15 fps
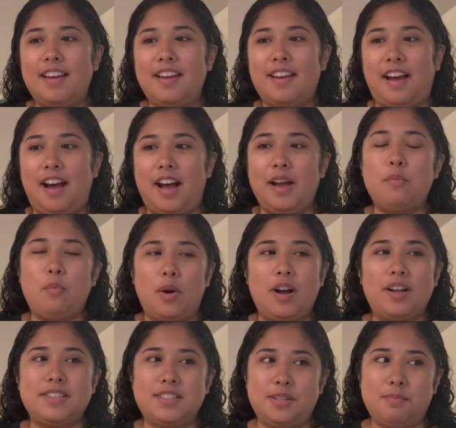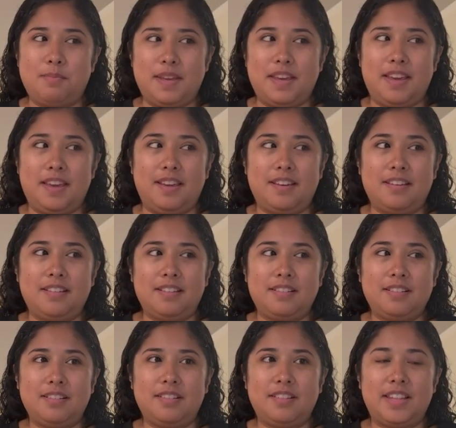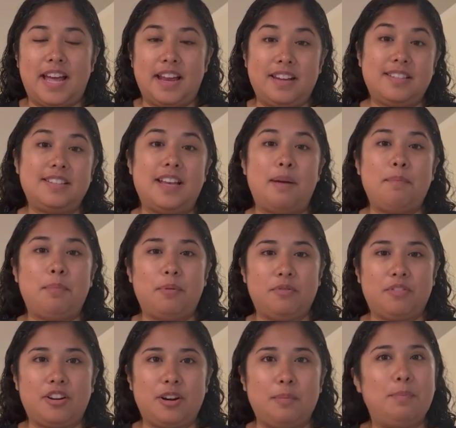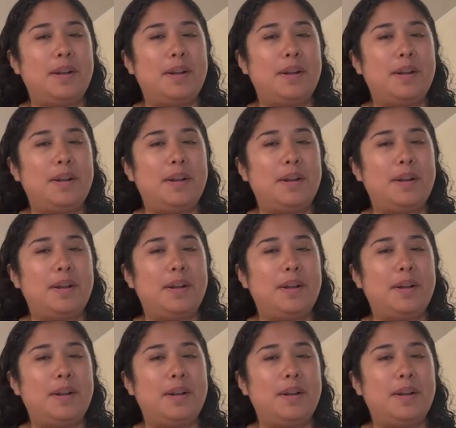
I want to be that example for her.